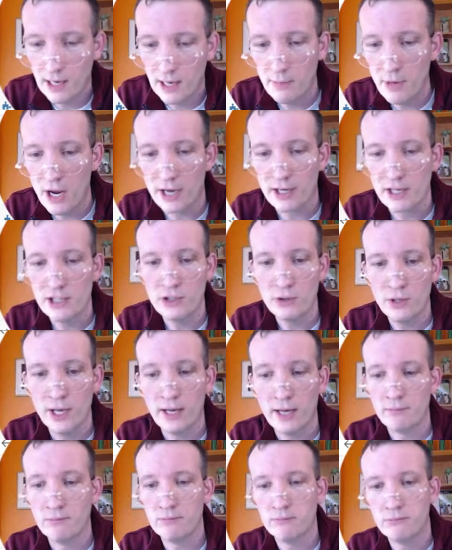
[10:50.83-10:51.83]
I'm not going to do
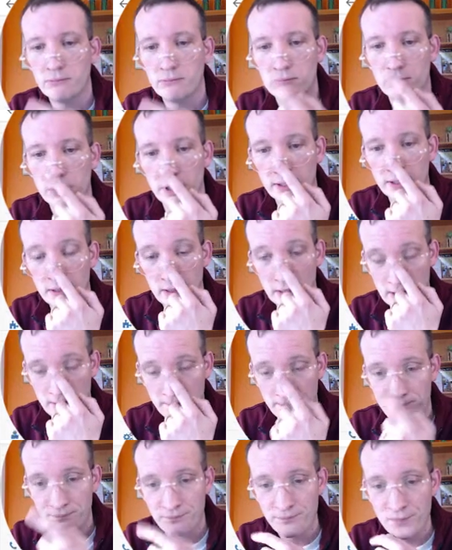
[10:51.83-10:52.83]
that, but
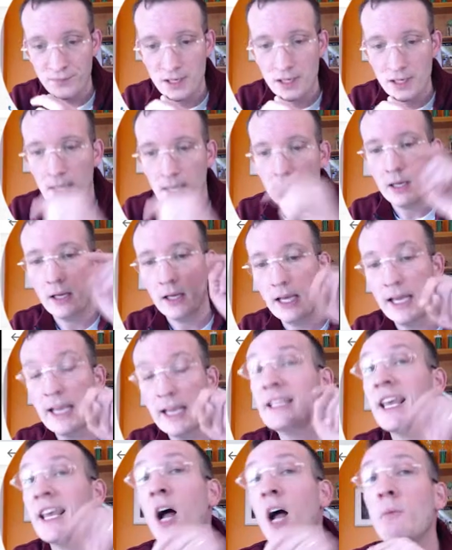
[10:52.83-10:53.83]

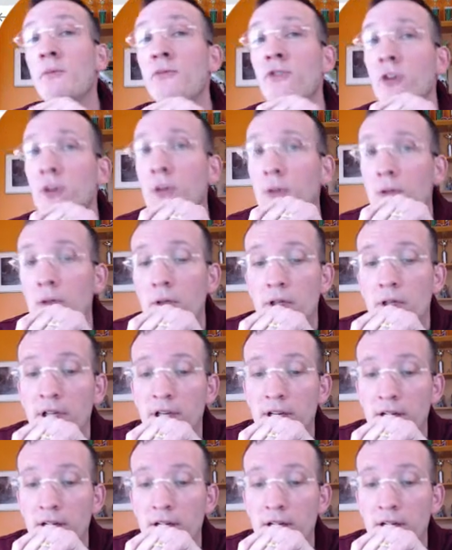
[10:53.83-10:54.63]
it's helpful